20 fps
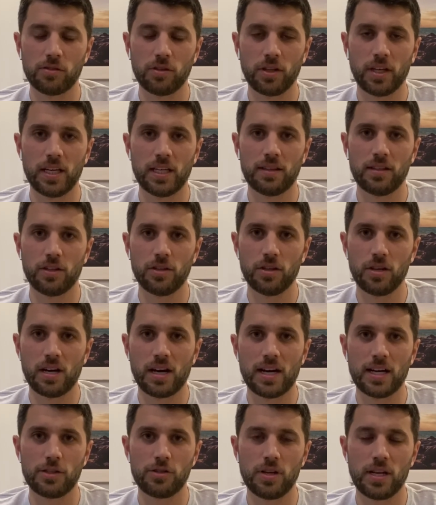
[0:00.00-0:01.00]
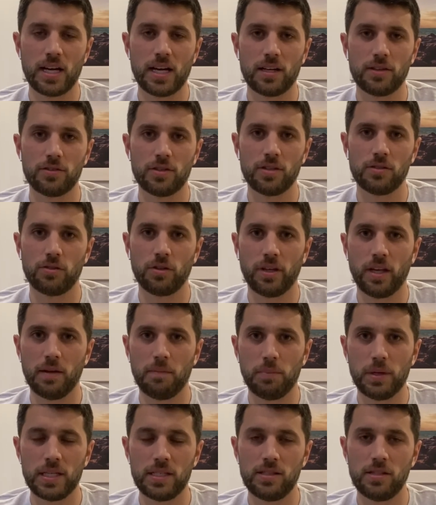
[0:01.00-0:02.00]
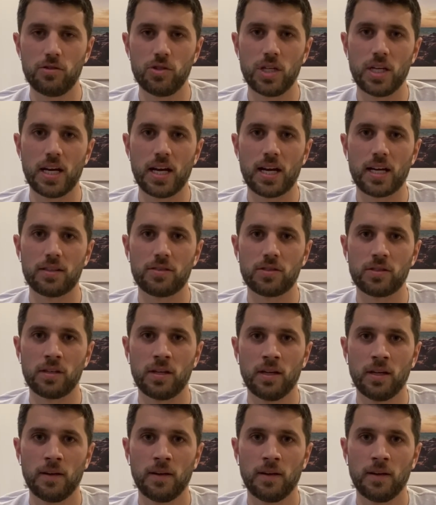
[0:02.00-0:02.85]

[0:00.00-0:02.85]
look at the good auction houses, look at PCGS,